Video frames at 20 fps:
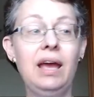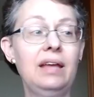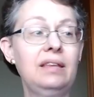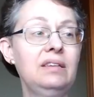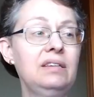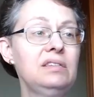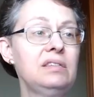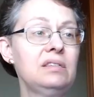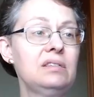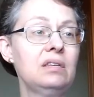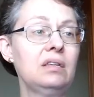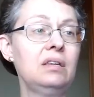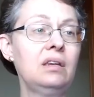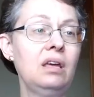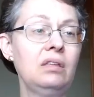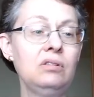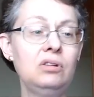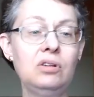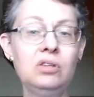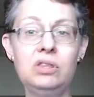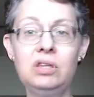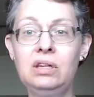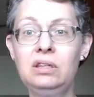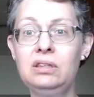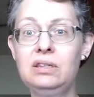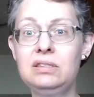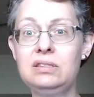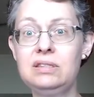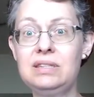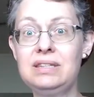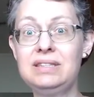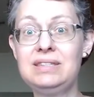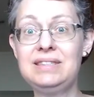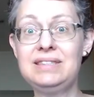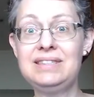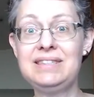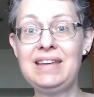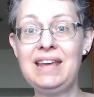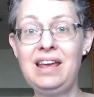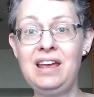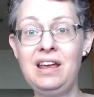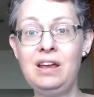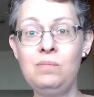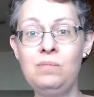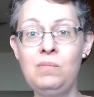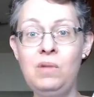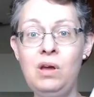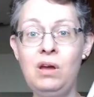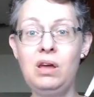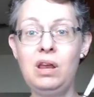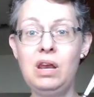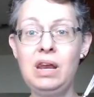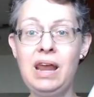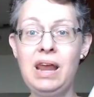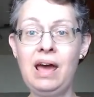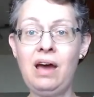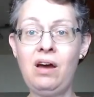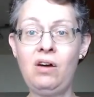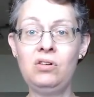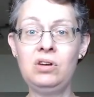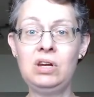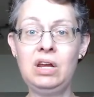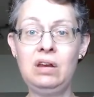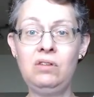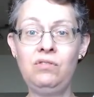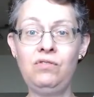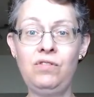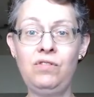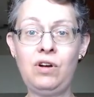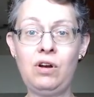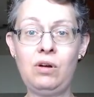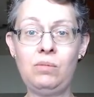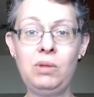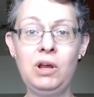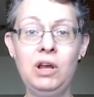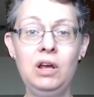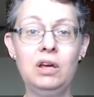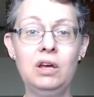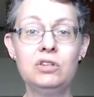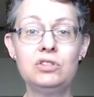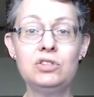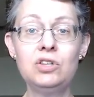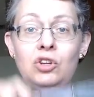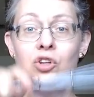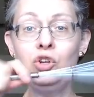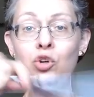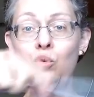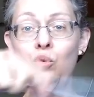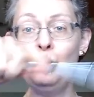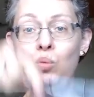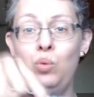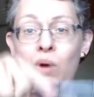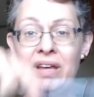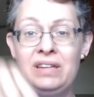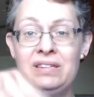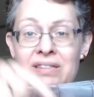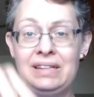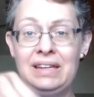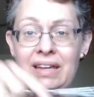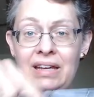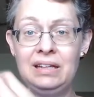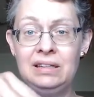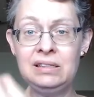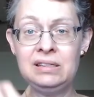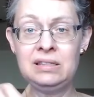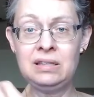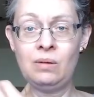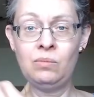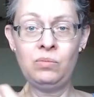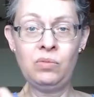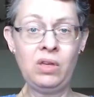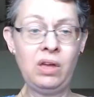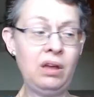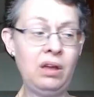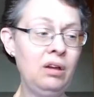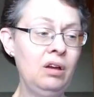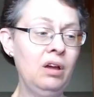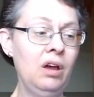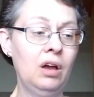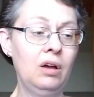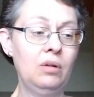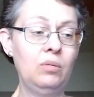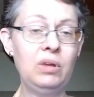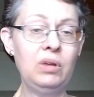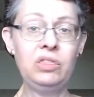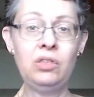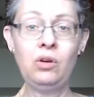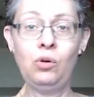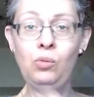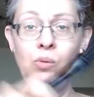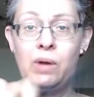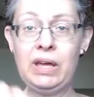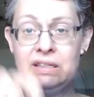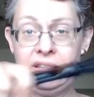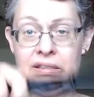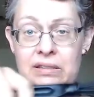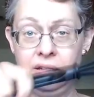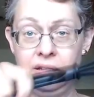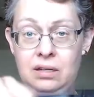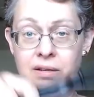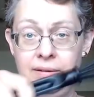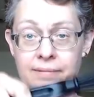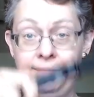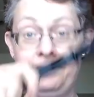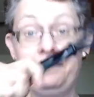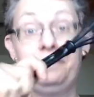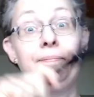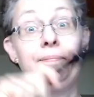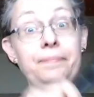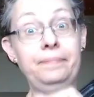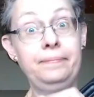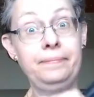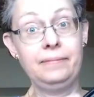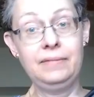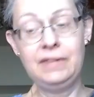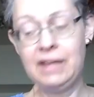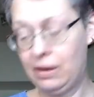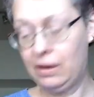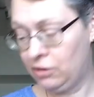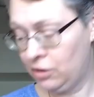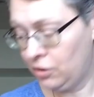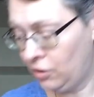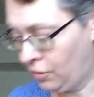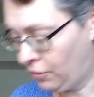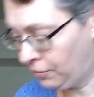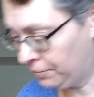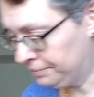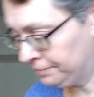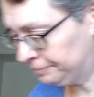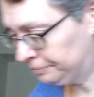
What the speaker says: And this is another thing that's the same noun and verb. So you whisk in something with a whisk. Now you know.